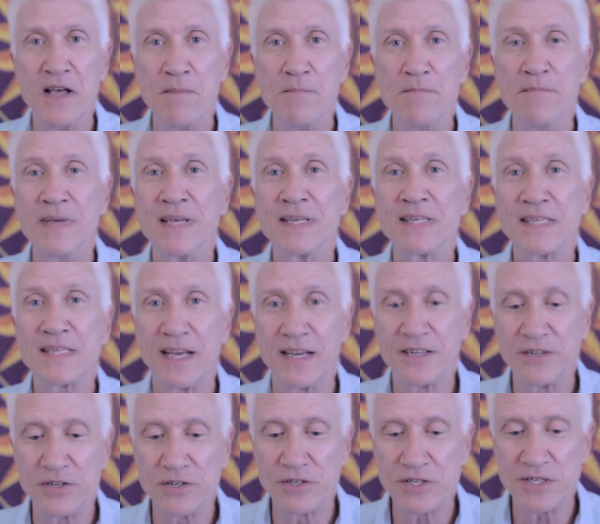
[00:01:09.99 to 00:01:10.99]

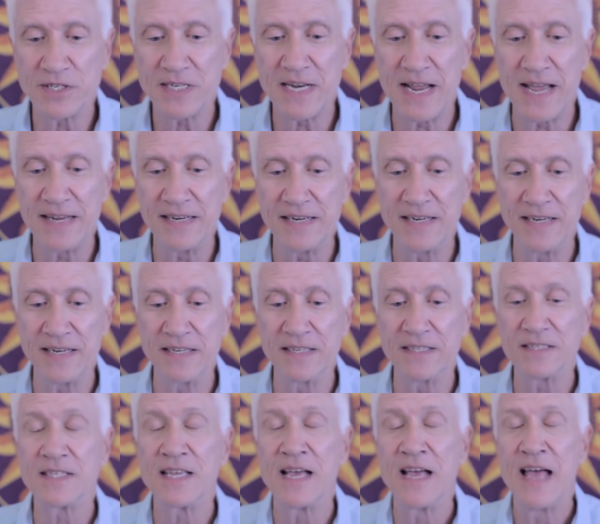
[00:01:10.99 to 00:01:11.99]

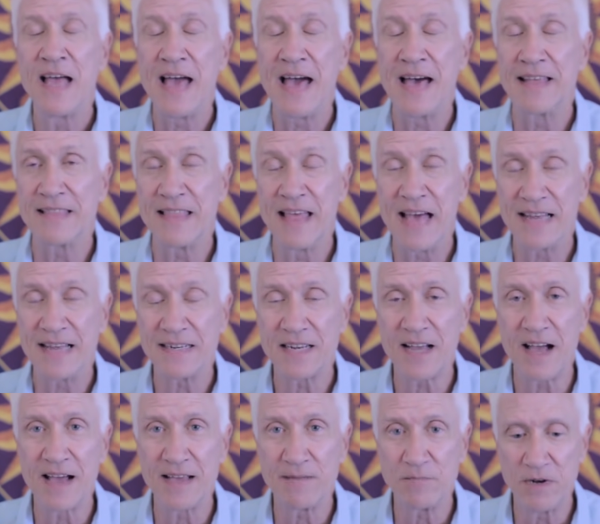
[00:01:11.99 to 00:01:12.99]
misunderstandings at that
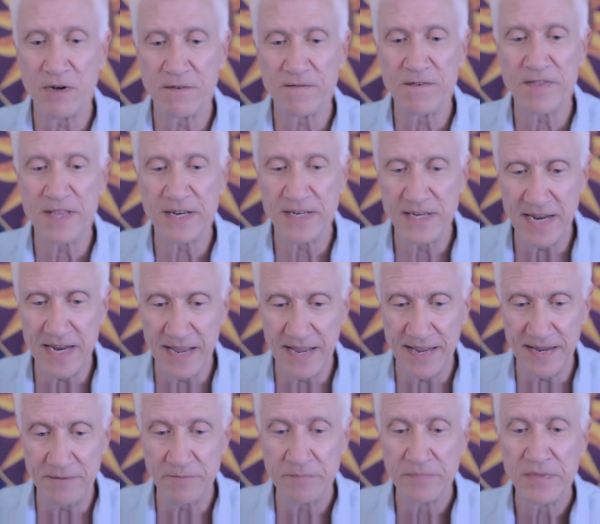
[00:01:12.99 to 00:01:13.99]
time of the
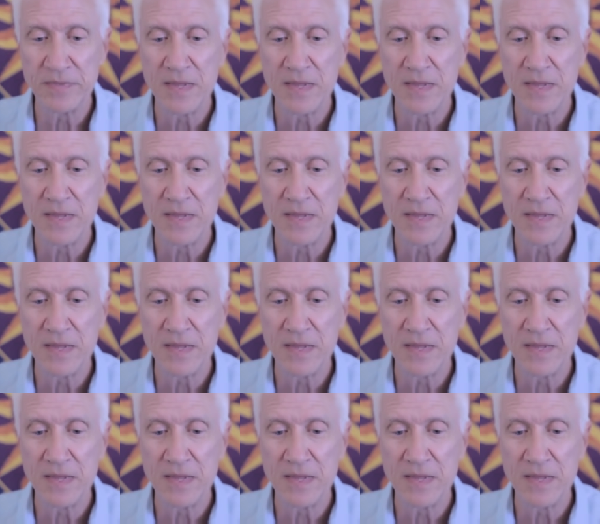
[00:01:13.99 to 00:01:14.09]
day.